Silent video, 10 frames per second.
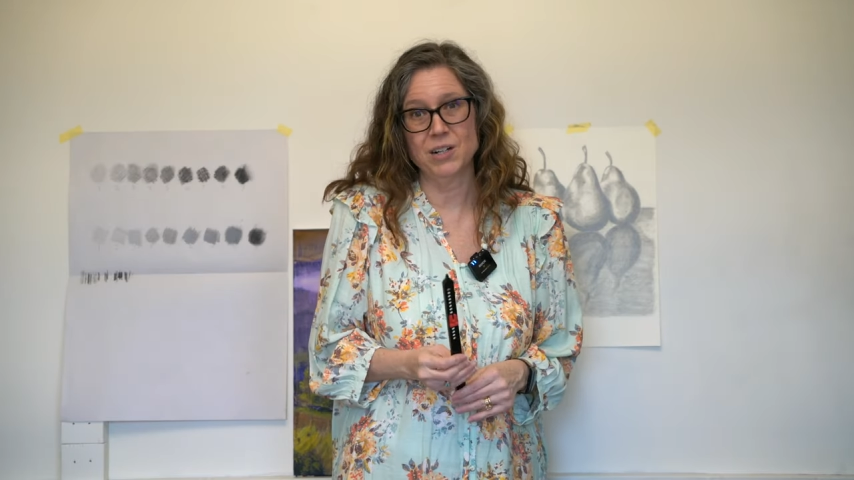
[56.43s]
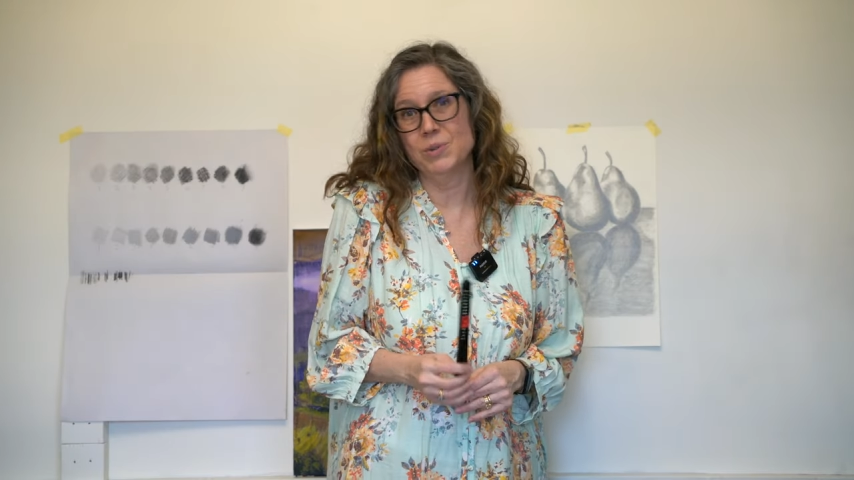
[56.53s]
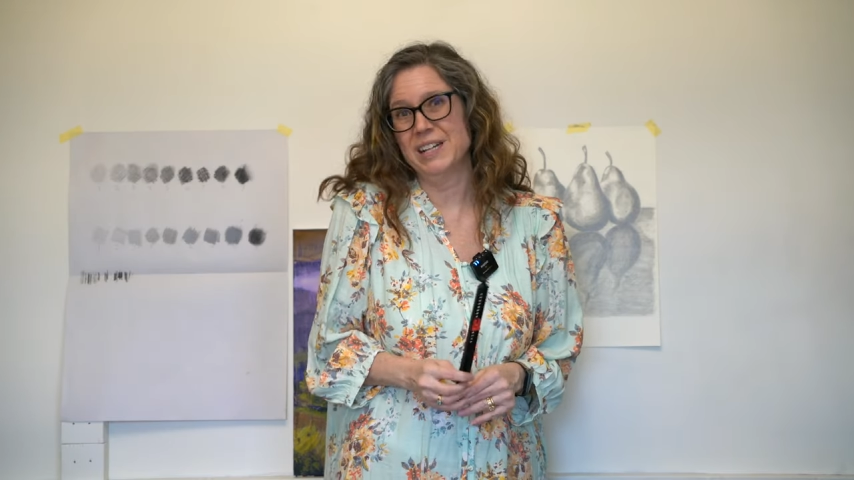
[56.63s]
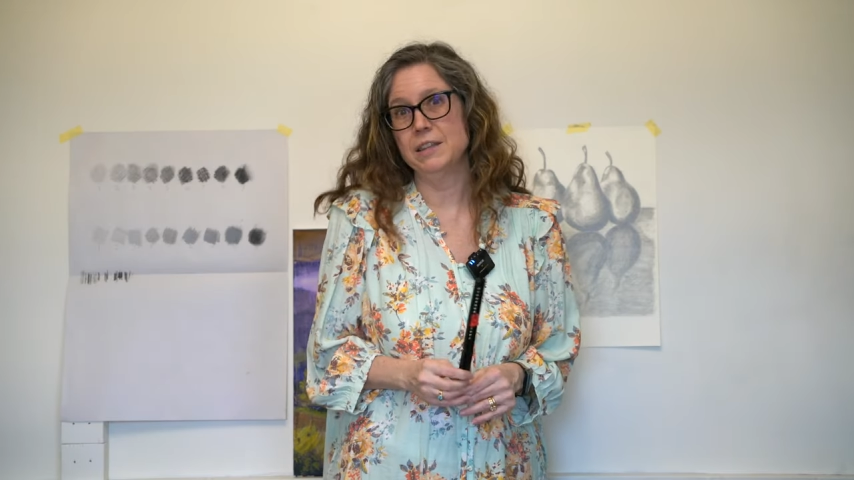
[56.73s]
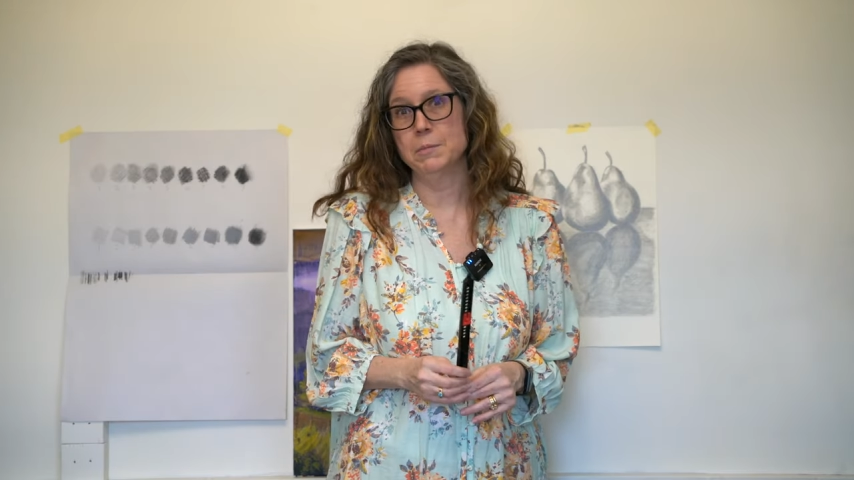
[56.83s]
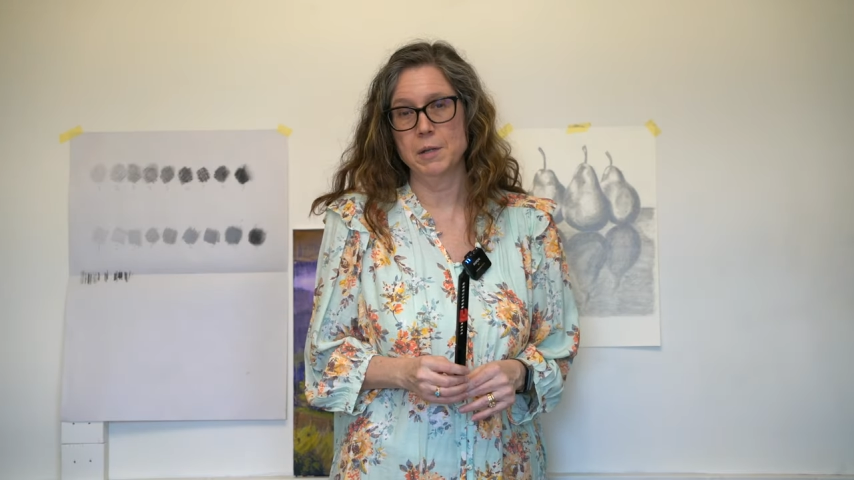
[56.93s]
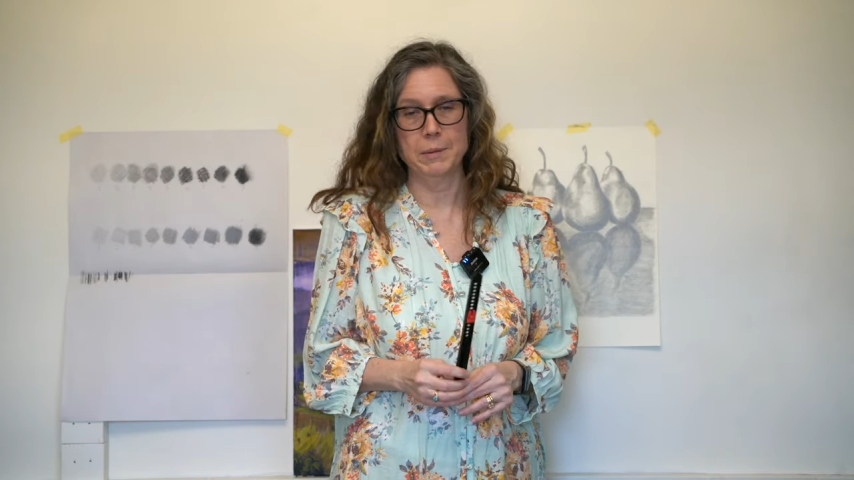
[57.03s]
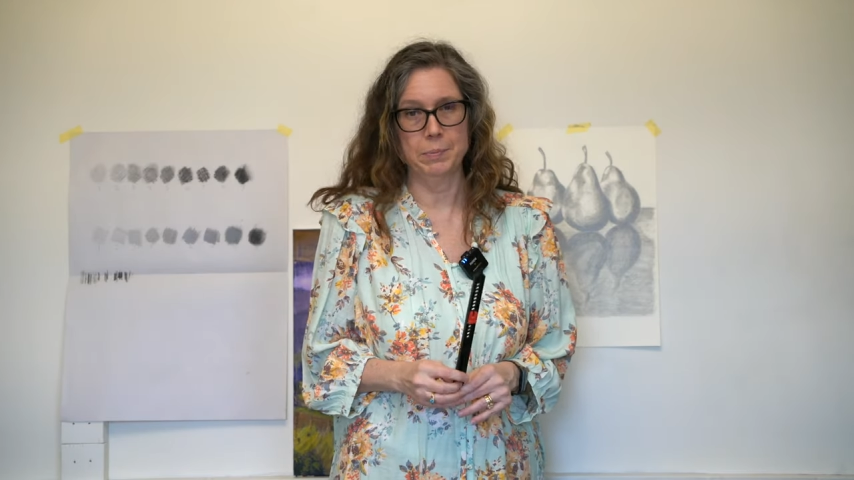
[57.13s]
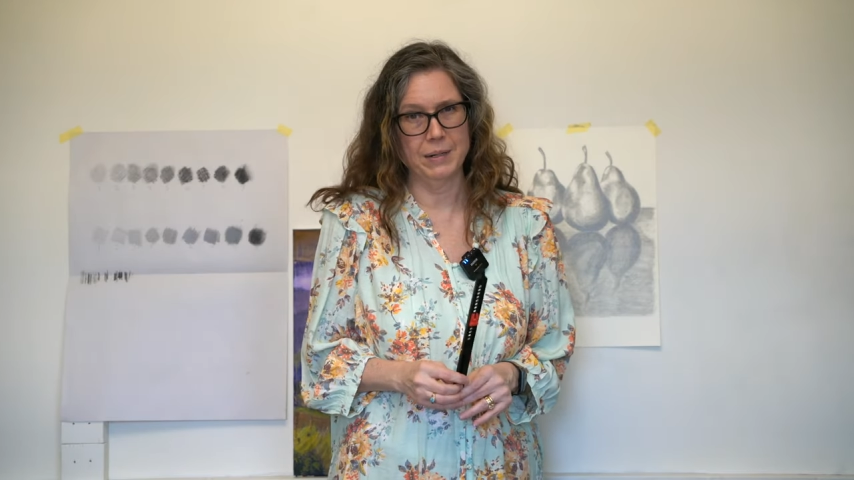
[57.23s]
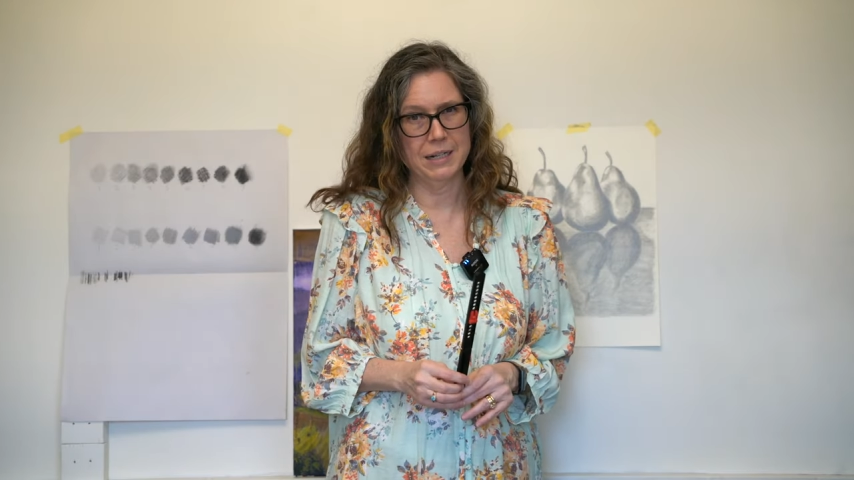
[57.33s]
don't need them to be
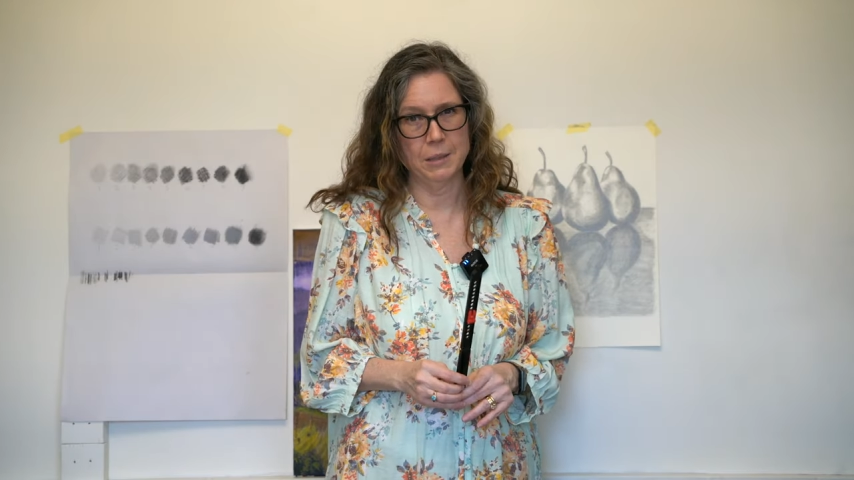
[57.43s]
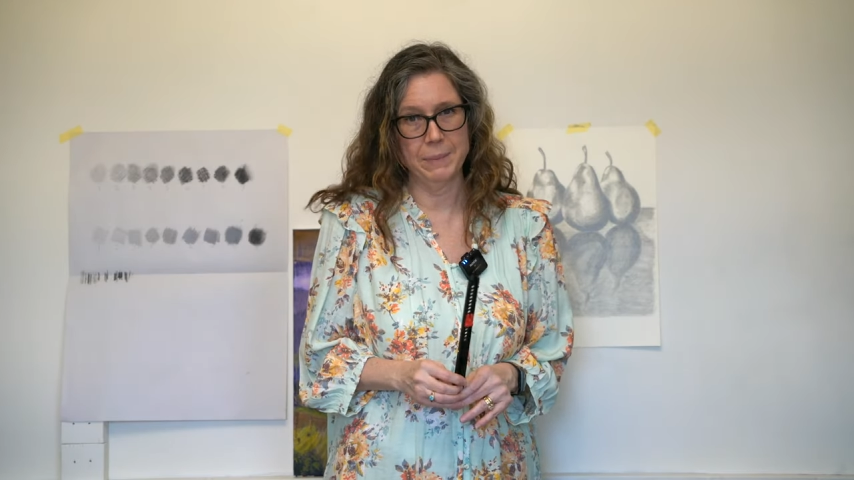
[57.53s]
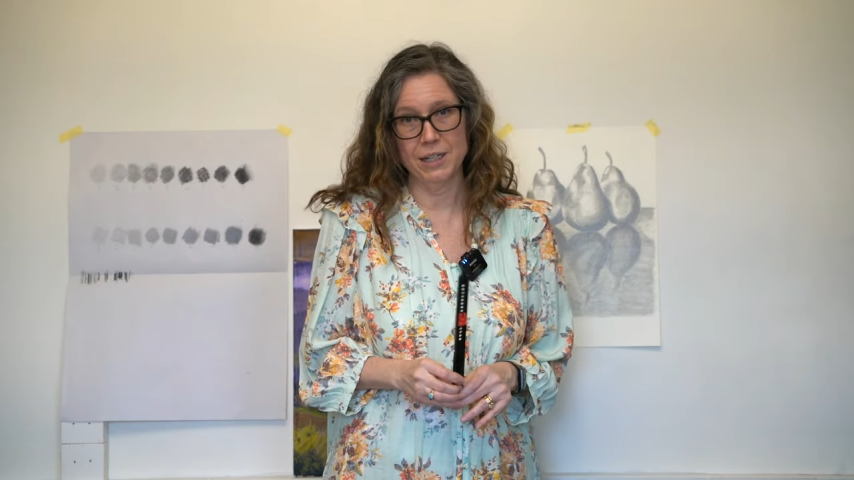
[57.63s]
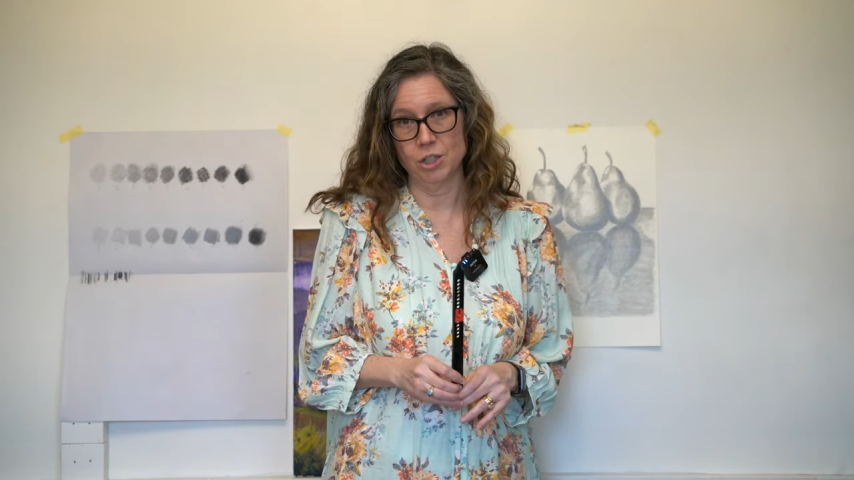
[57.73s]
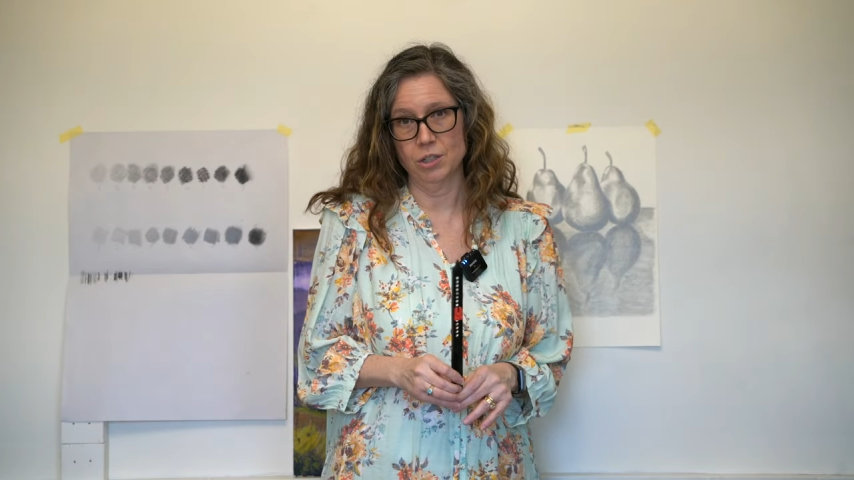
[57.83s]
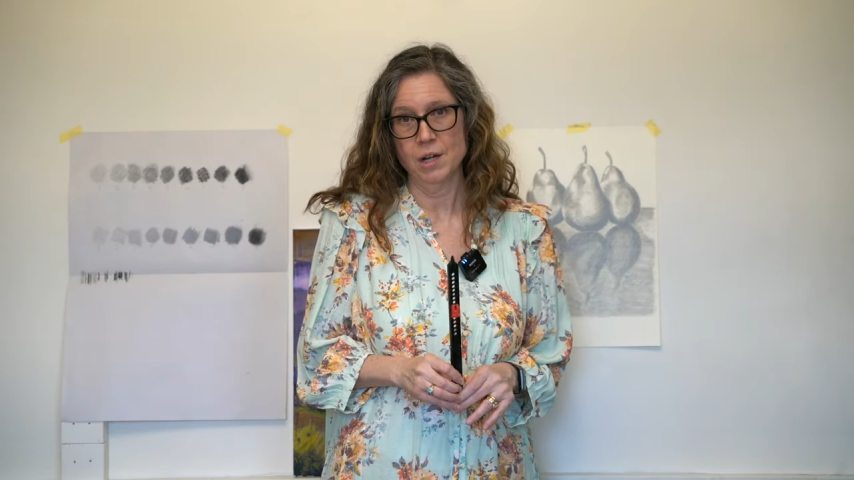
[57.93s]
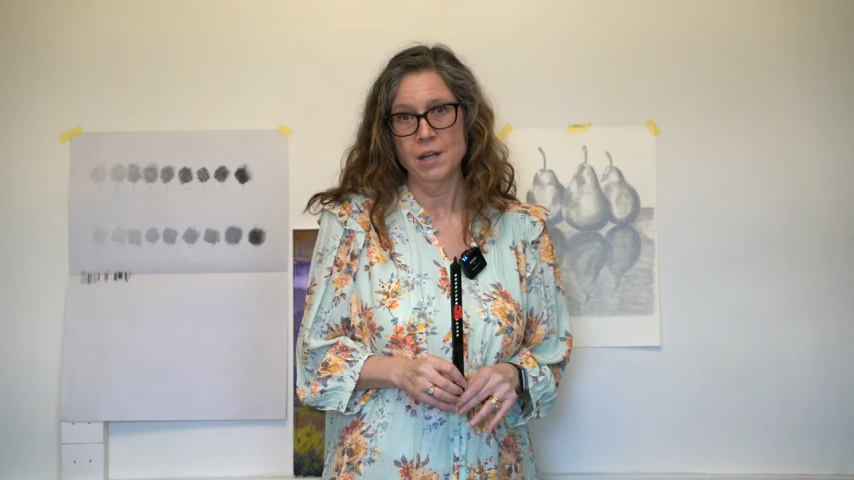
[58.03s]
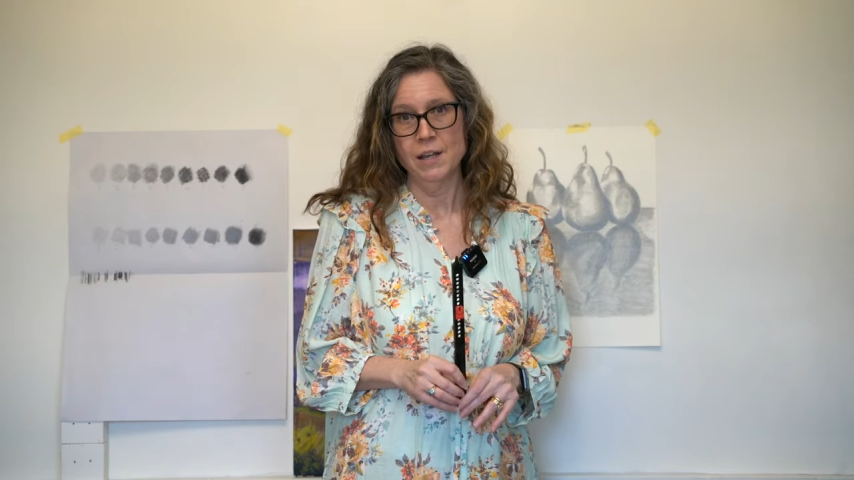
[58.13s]
printed bigger.